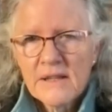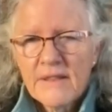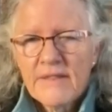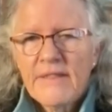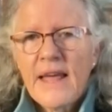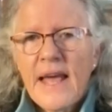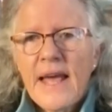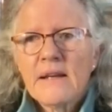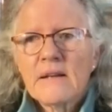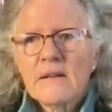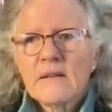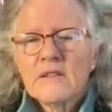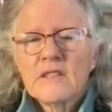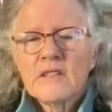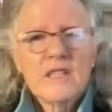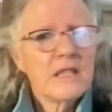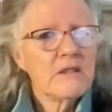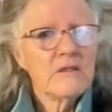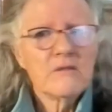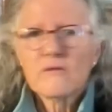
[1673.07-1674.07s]
that
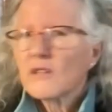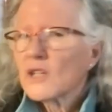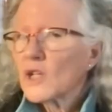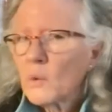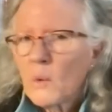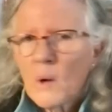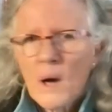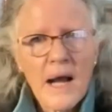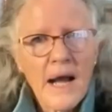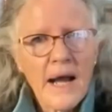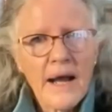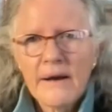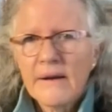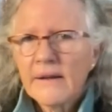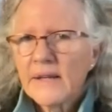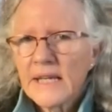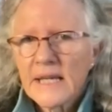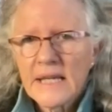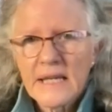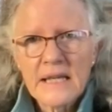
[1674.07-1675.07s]
didn't require
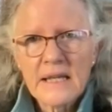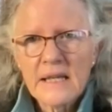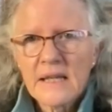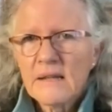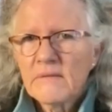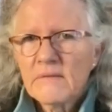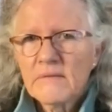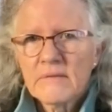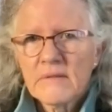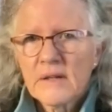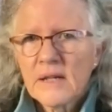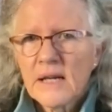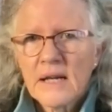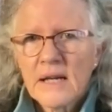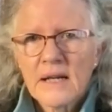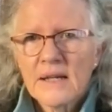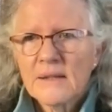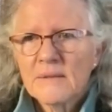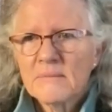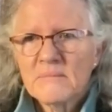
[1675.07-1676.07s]
any
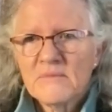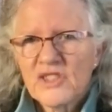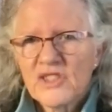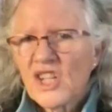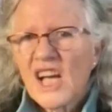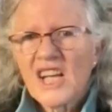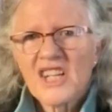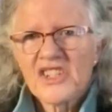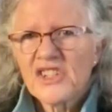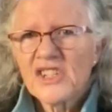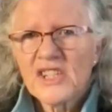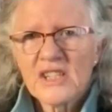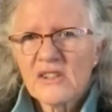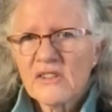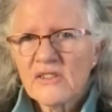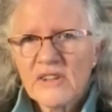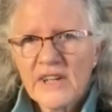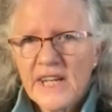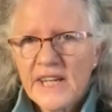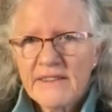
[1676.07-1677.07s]
judging
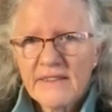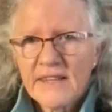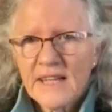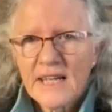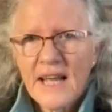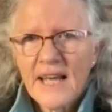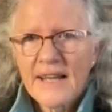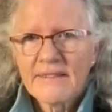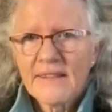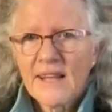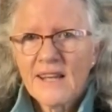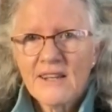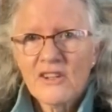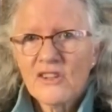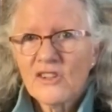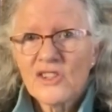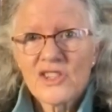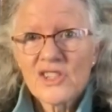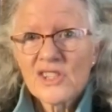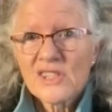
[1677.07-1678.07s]
or anything like that. You
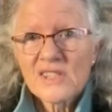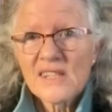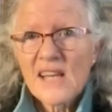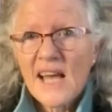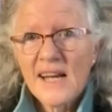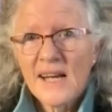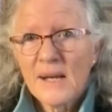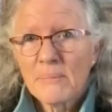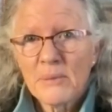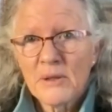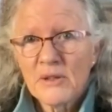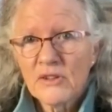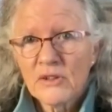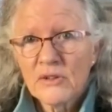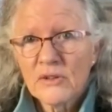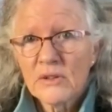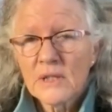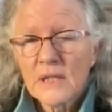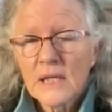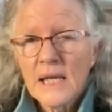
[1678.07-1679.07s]
could just sign up and
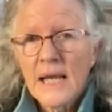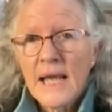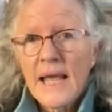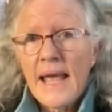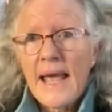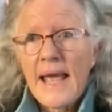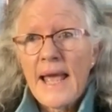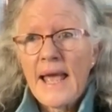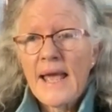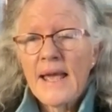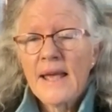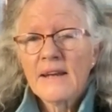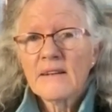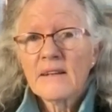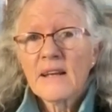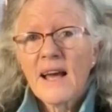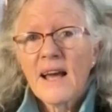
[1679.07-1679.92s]
do it. And